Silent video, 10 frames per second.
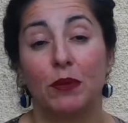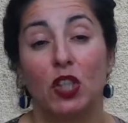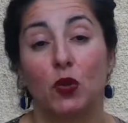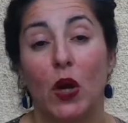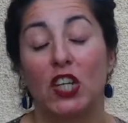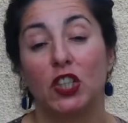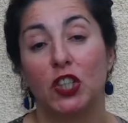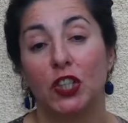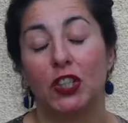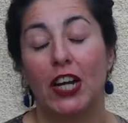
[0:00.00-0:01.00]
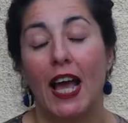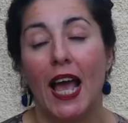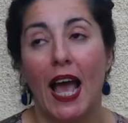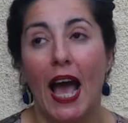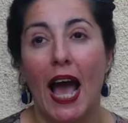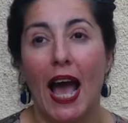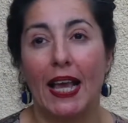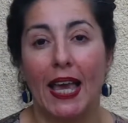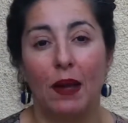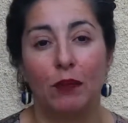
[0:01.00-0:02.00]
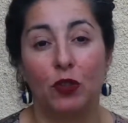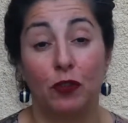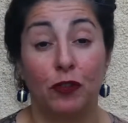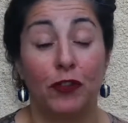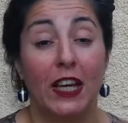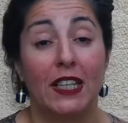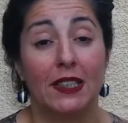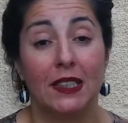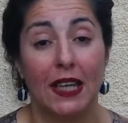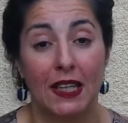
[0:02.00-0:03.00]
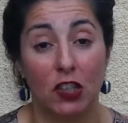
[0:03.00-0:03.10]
situation I came to fix in